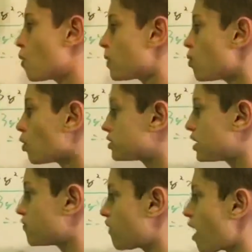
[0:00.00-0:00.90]
we will
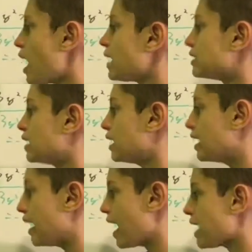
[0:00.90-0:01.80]
divide
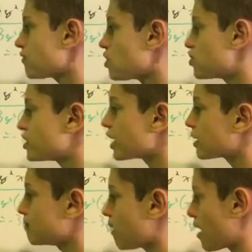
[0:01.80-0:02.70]

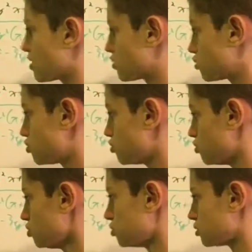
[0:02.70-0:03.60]
everything by
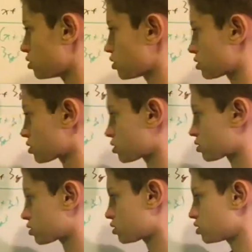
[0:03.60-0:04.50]
2.
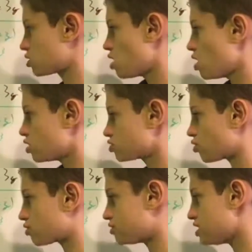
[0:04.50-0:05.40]

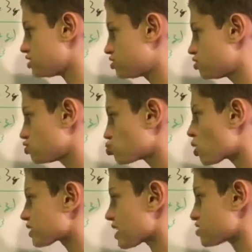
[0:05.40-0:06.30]
So these two will
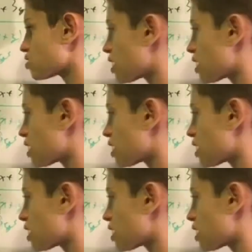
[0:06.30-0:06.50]
cancel